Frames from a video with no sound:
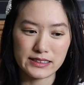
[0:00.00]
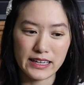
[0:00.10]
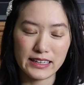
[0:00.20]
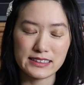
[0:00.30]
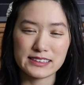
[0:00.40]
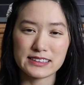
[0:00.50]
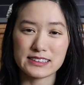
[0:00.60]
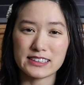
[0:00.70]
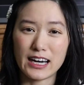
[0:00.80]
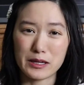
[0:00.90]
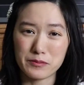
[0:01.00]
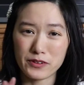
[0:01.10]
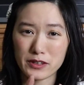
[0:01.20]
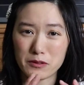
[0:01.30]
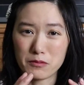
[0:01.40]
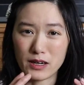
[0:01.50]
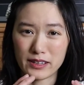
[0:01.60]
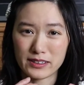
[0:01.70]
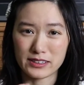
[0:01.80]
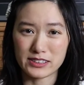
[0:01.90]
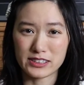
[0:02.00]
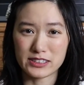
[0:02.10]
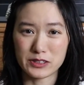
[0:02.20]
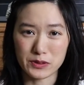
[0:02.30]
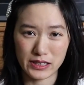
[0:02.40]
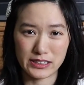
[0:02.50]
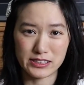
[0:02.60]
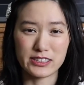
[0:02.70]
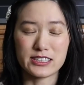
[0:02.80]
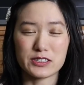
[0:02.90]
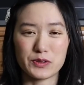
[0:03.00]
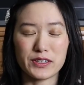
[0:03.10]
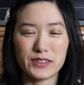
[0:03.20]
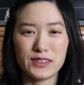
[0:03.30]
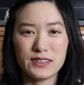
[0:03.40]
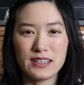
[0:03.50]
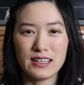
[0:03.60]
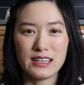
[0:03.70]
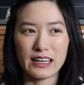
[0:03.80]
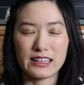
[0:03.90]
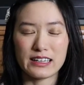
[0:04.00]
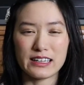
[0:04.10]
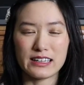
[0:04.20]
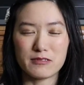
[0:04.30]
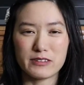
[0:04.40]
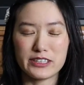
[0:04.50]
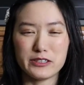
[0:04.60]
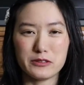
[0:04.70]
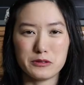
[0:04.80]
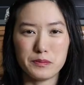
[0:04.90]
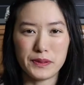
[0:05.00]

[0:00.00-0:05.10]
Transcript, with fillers: it takes time for the water to soak into the soil and when you